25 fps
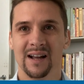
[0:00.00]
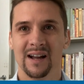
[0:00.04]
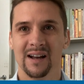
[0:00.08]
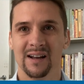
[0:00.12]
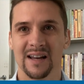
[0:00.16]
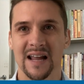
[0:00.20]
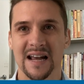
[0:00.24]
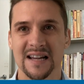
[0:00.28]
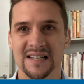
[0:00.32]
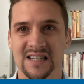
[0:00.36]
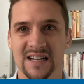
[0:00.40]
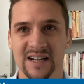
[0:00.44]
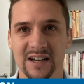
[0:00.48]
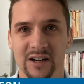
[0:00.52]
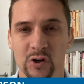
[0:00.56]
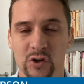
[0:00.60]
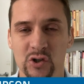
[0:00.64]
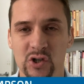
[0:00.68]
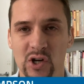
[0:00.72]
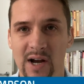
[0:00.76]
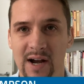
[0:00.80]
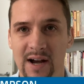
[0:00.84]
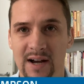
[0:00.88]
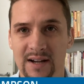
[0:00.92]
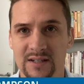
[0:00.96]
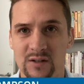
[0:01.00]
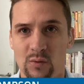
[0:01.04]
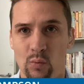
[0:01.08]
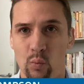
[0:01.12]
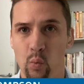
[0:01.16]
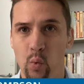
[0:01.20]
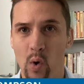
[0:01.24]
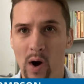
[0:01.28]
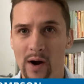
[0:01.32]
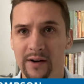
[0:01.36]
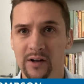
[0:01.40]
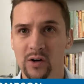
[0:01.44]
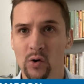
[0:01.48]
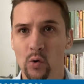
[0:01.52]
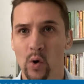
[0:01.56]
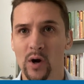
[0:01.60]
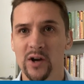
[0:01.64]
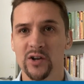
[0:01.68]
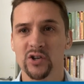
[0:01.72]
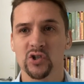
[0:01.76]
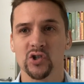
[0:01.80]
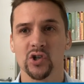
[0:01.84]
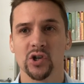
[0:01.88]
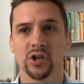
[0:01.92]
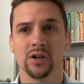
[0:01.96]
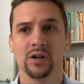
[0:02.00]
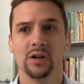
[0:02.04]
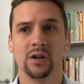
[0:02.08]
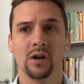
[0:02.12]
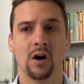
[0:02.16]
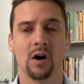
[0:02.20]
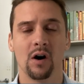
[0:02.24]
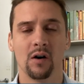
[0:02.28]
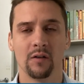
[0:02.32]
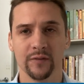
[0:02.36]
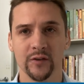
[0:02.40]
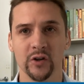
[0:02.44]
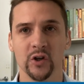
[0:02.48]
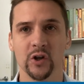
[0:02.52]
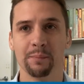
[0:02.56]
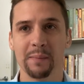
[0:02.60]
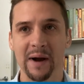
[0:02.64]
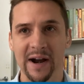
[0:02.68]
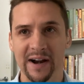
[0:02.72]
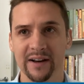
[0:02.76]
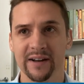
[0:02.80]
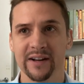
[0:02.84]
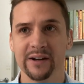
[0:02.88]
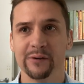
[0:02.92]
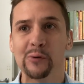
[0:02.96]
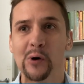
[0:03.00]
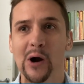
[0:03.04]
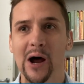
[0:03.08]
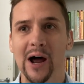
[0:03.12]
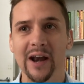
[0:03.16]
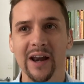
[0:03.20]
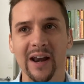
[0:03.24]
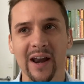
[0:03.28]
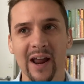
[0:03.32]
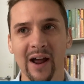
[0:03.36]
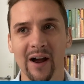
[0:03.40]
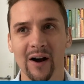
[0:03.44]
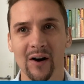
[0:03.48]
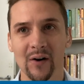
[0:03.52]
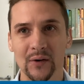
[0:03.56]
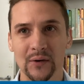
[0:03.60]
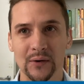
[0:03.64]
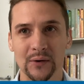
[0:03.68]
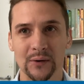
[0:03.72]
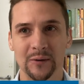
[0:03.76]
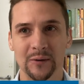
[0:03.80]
Lastly, could you ask one question of humanity right now?